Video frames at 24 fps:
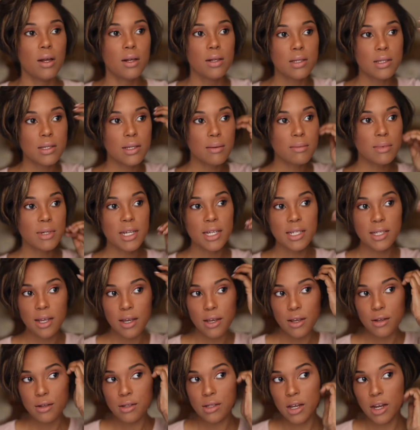Some days I
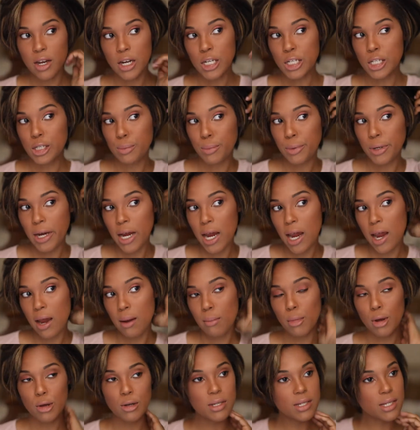use
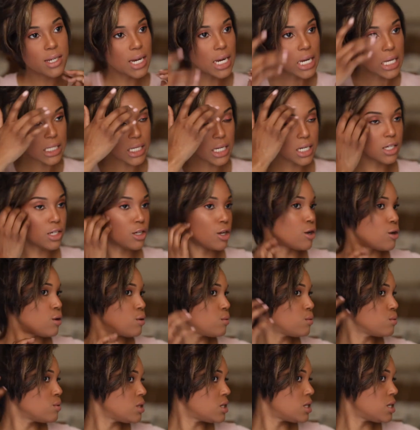hairspray, most days I
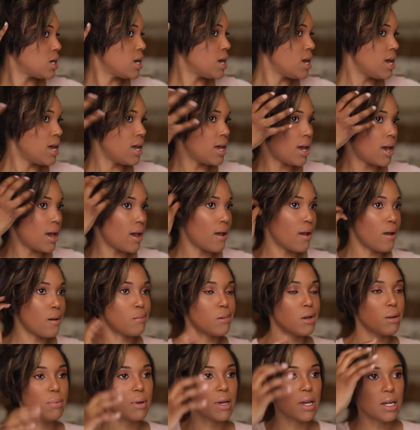don't.
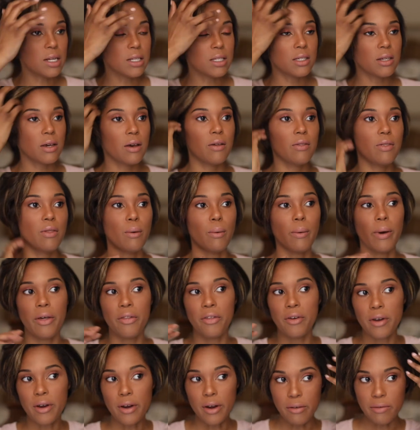Depends on the
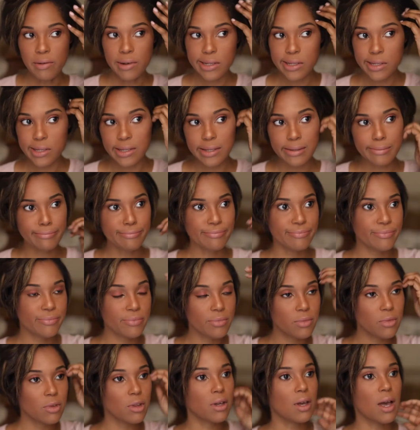weather. If it's
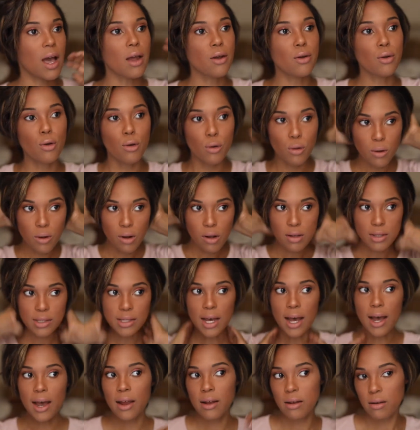kind of cooler
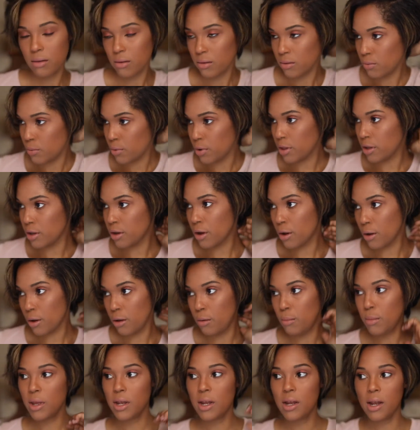outside, really no
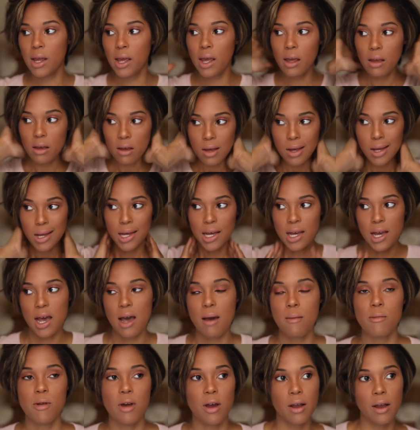humidity,
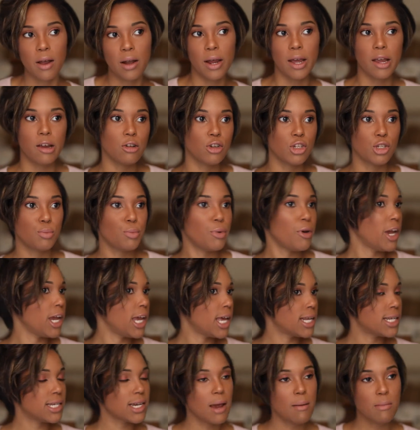I'm not going to hairspray
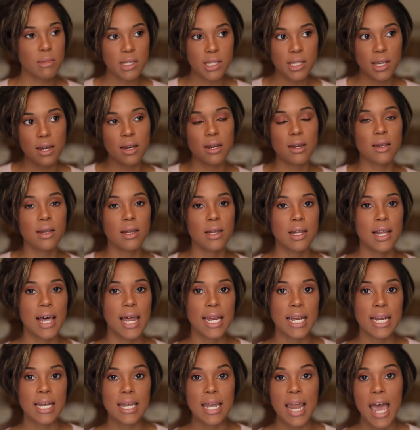it. I'm just going to let
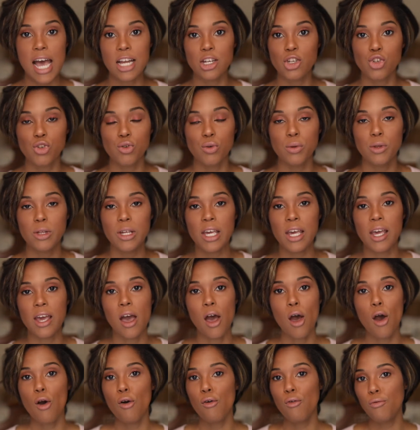it naturally
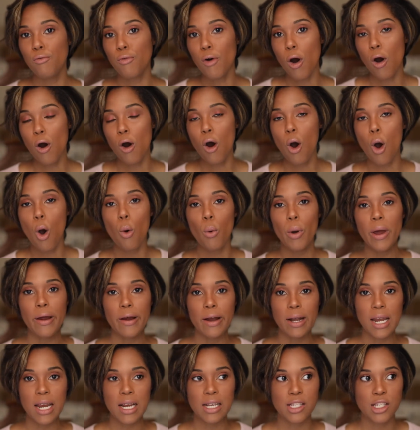fall where
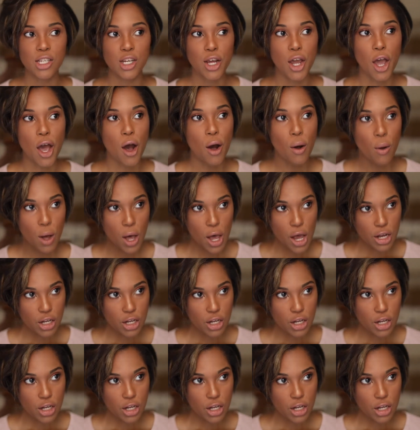it needs to go.